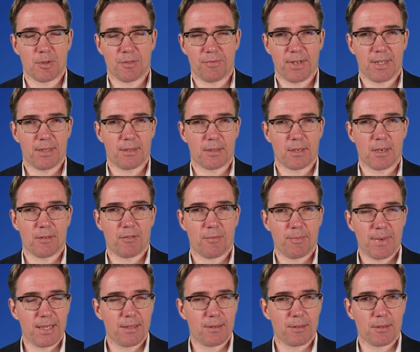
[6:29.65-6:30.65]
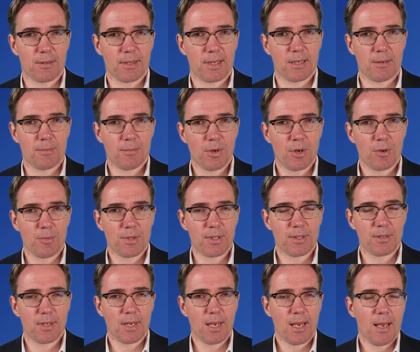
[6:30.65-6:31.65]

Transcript: of intergovernmental in a moment,